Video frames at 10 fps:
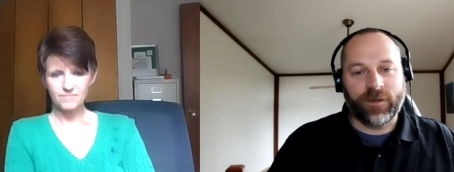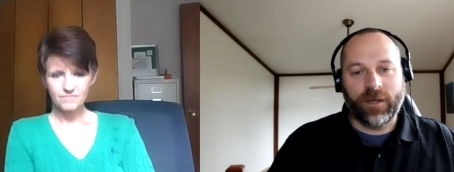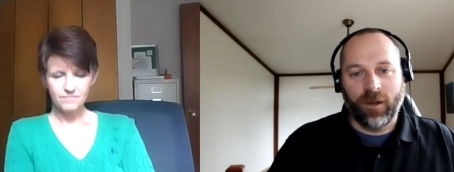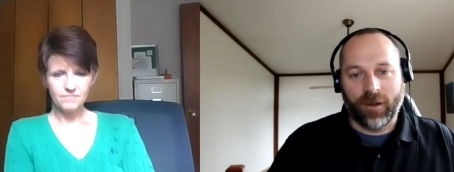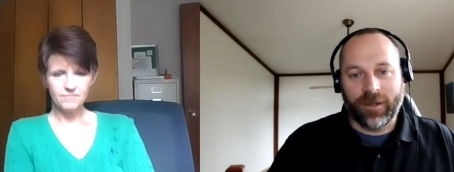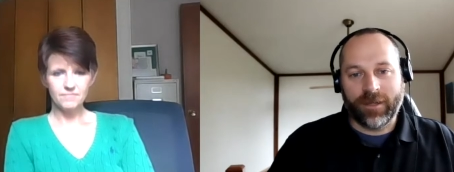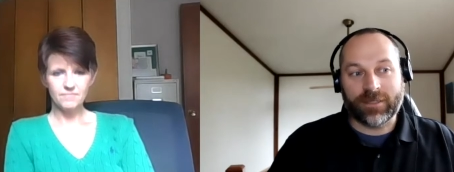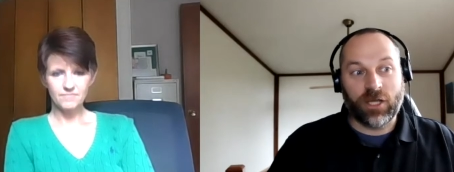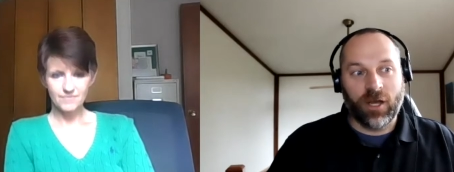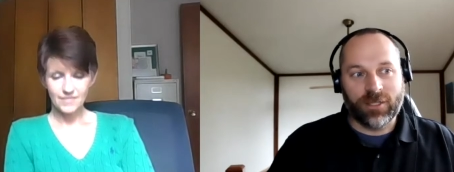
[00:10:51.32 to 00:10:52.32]
Speaker 1: hard and it's
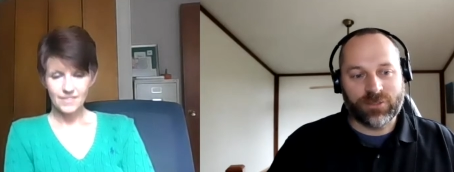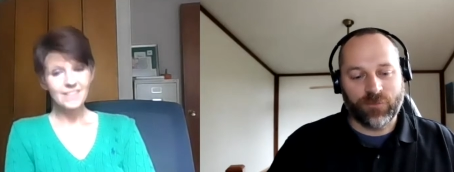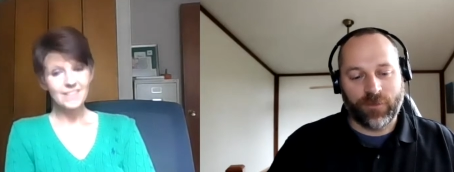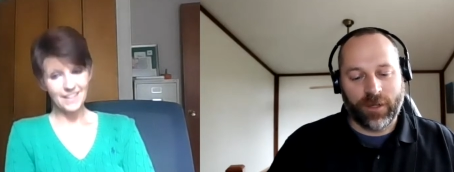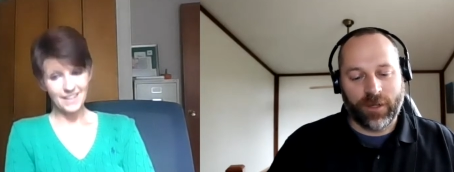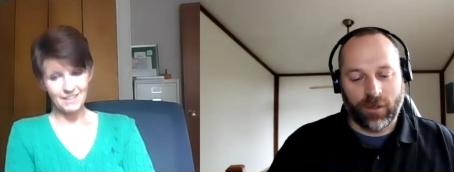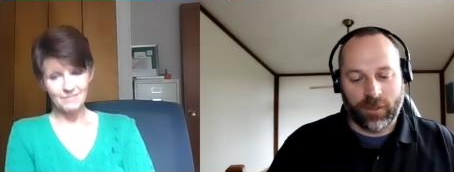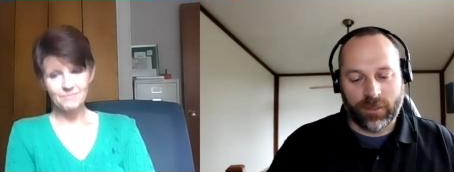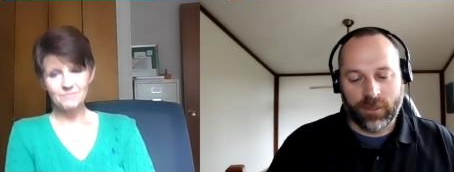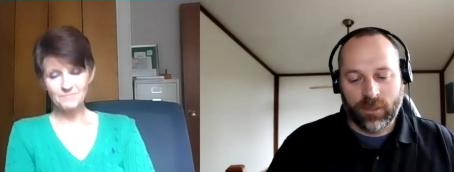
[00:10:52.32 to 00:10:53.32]
also very yeah.
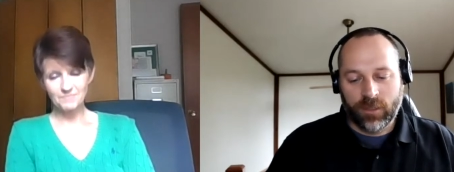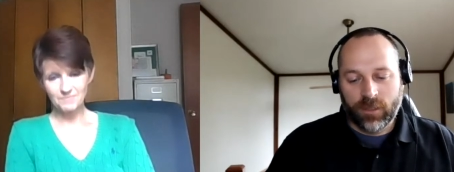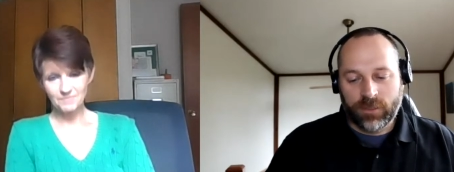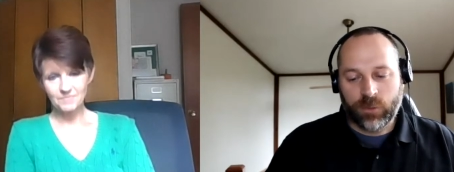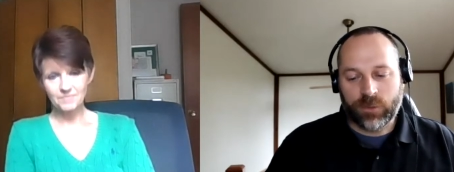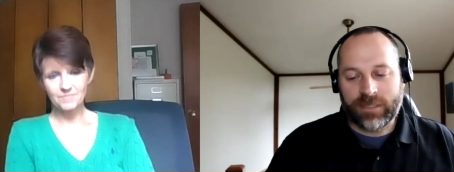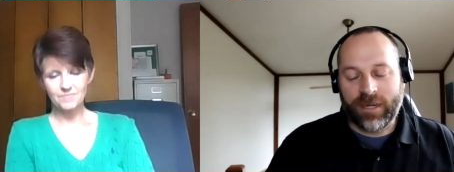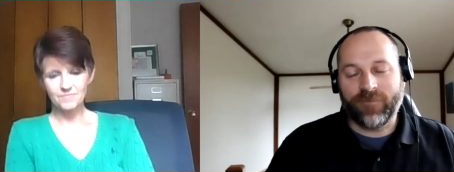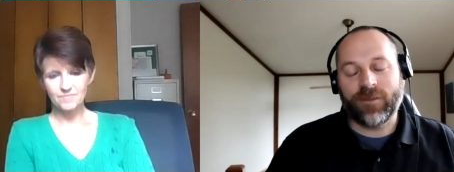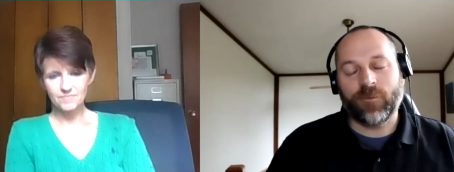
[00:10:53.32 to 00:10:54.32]
hard to
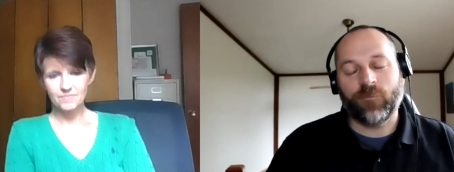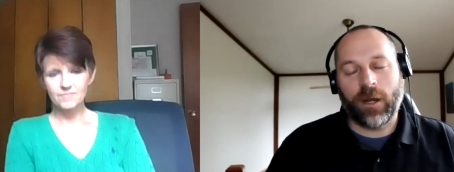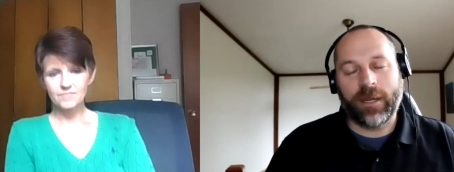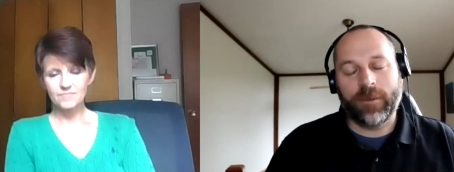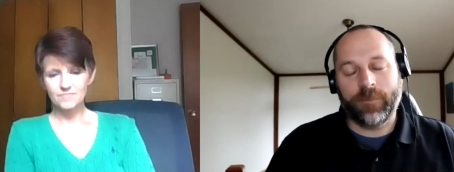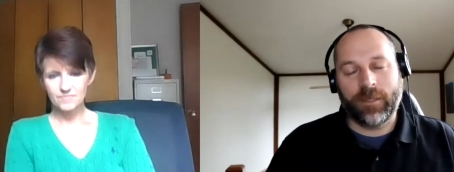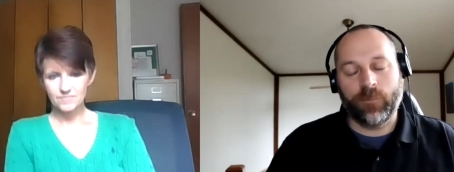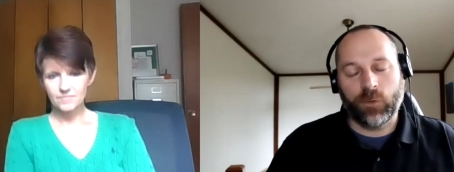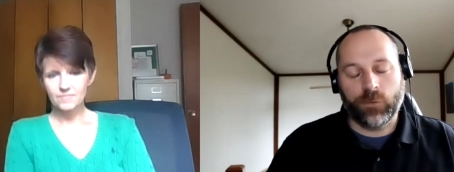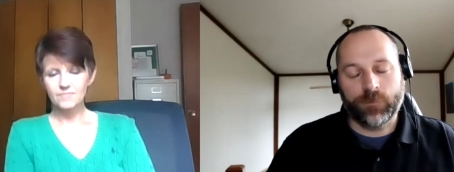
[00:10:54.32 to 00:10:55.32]
identify the right
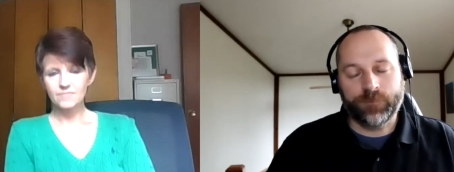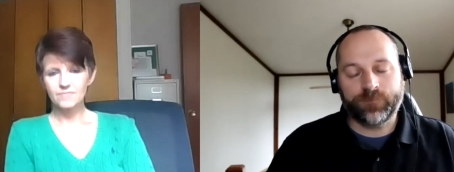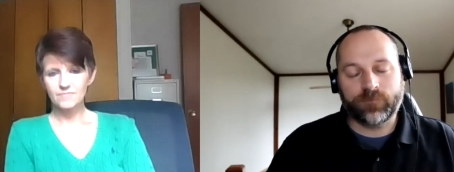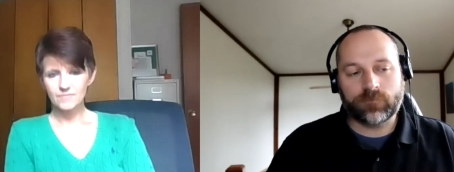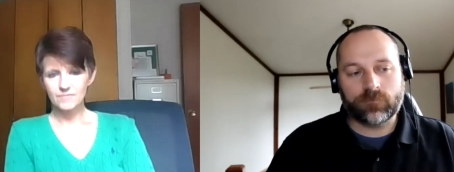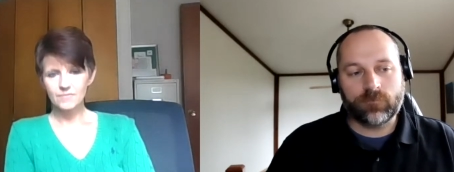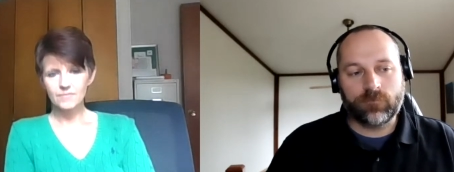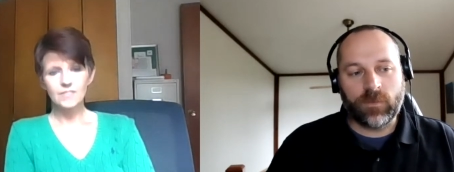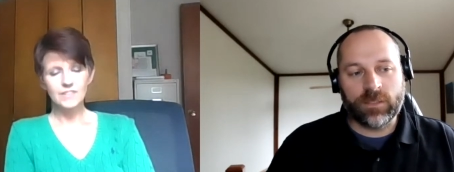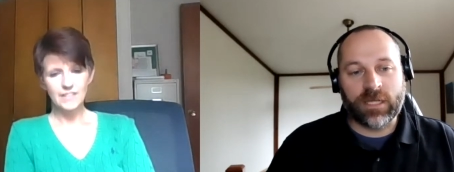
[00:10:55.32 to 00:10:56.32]
people
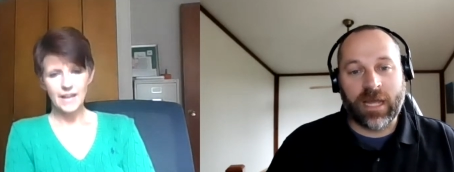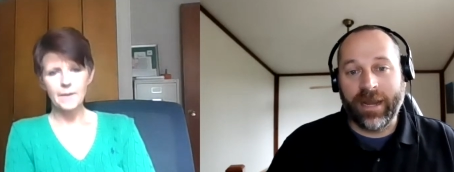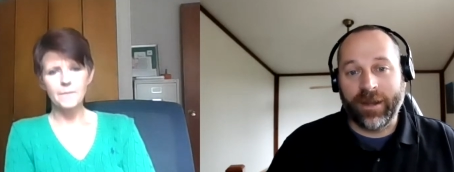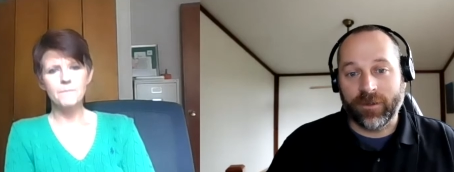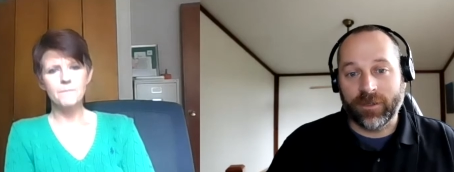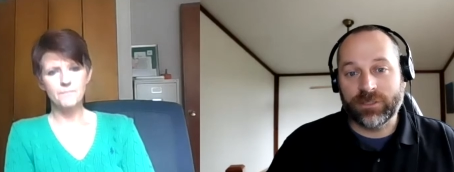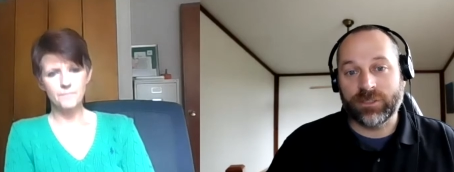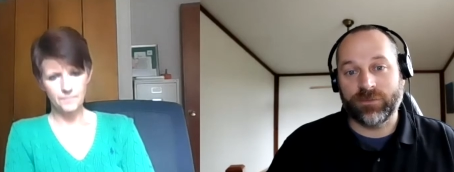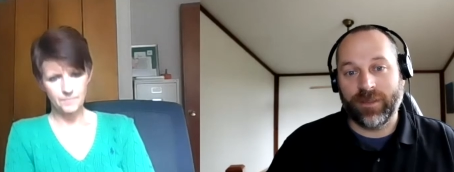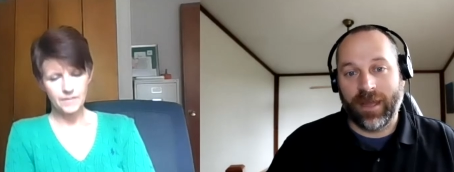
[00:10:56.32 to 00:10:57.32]
to hire to do
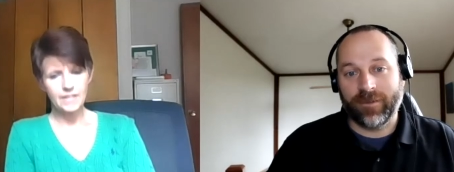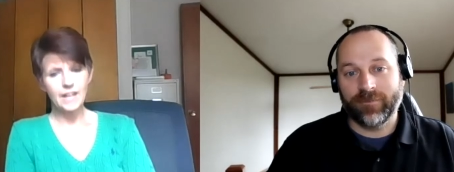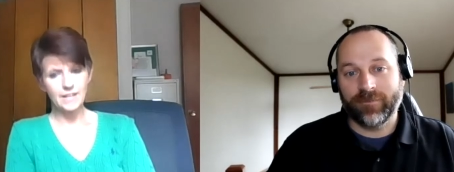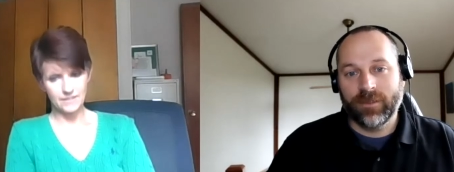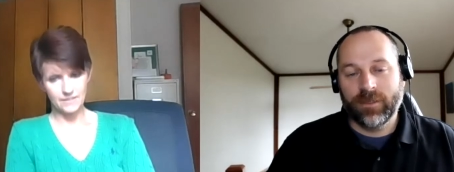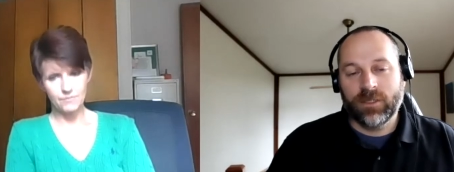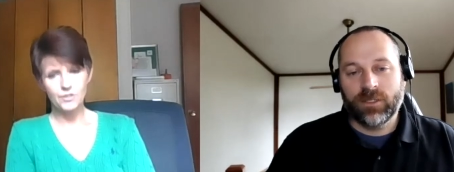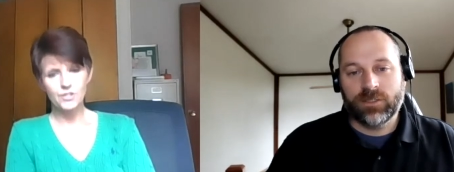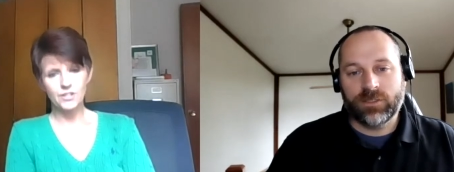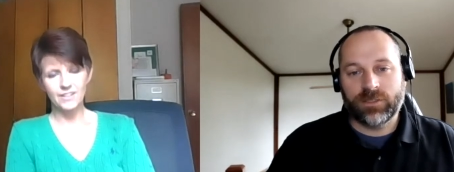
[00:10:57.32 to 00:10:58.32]
that
Speaker 2: yeah for
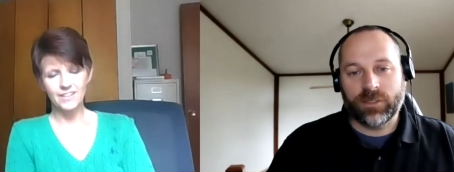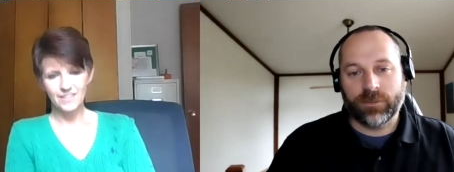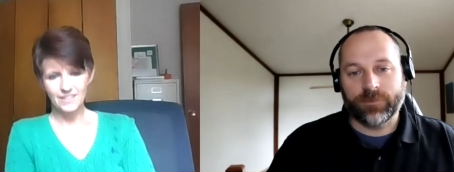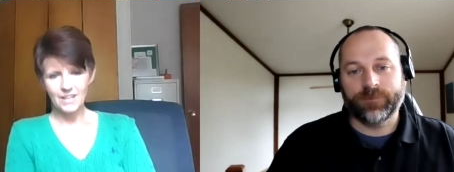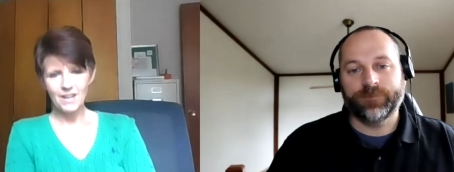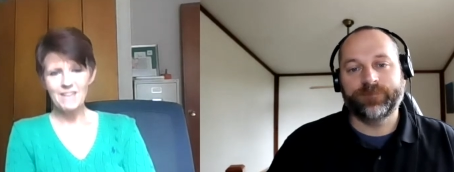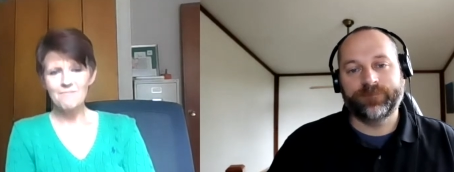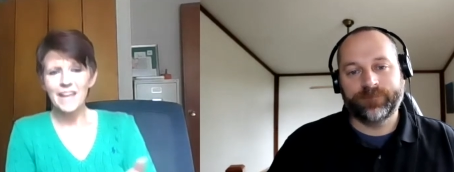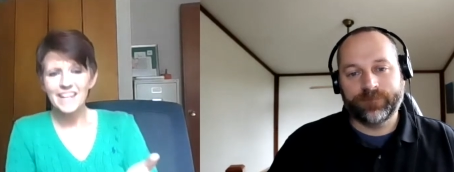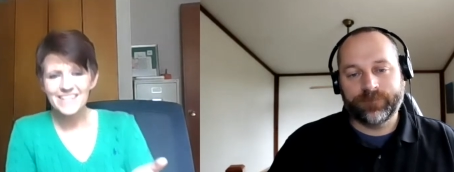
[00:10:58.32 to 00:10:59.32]
sure. So, yeah, and
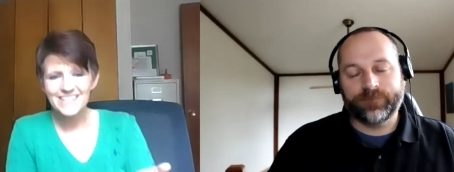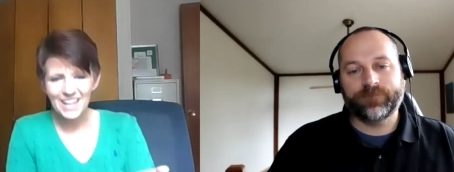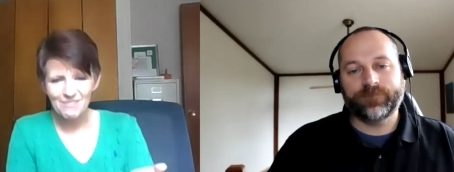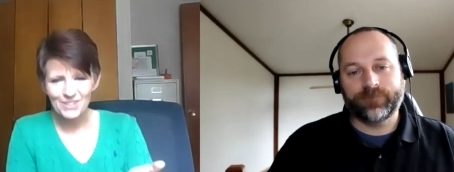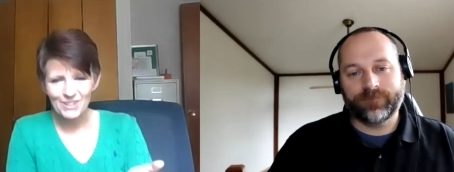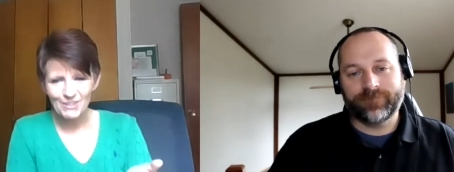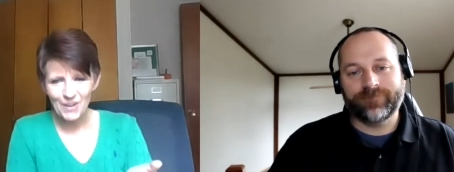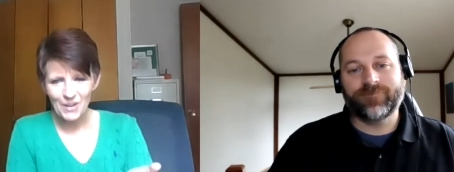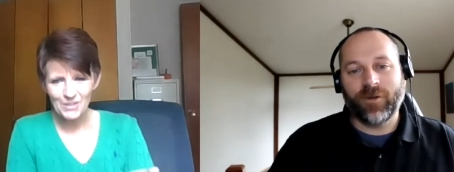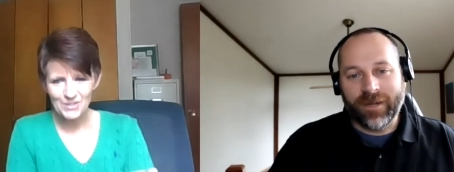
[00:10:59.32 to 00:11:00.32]
manage them, you know, while
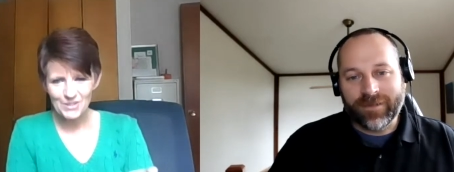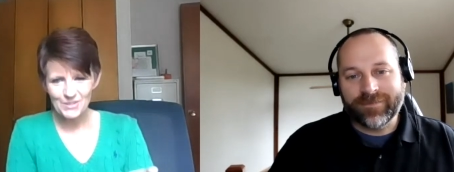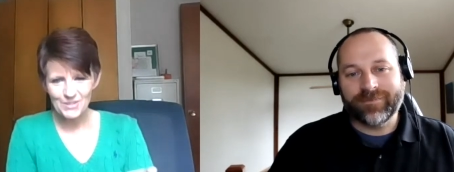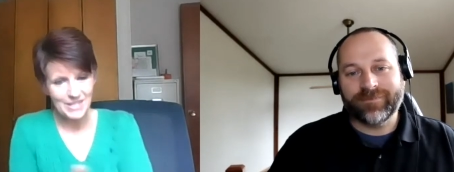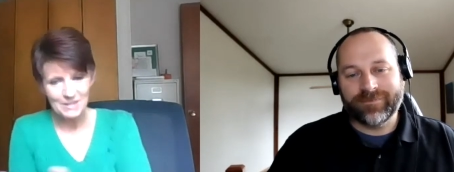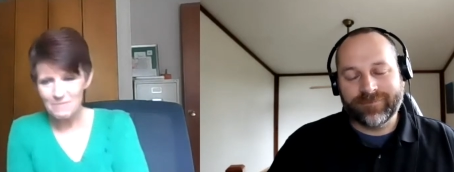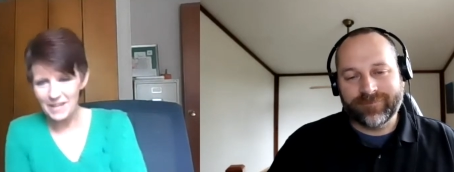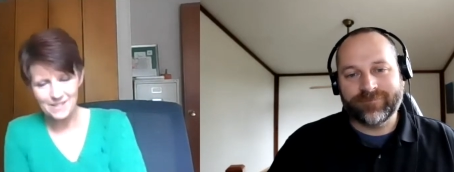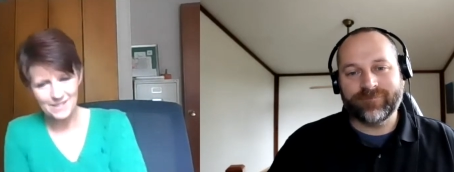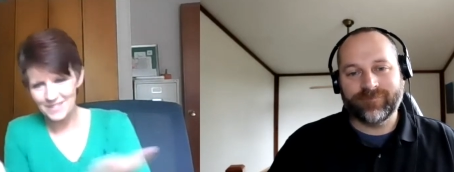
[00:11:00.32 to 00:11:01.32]
right. also seeing
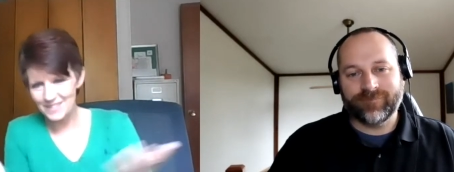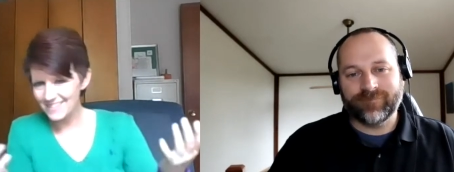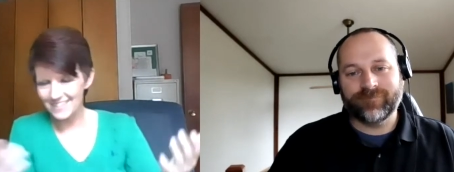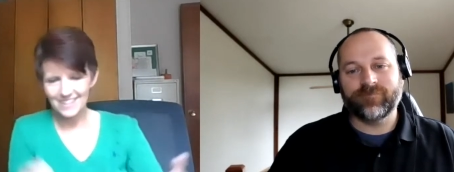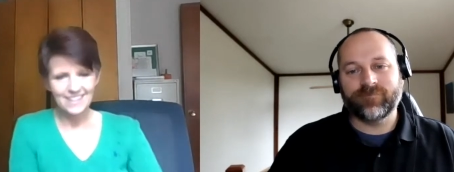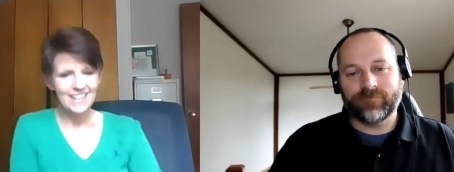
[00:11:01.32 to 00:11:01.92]
patients. And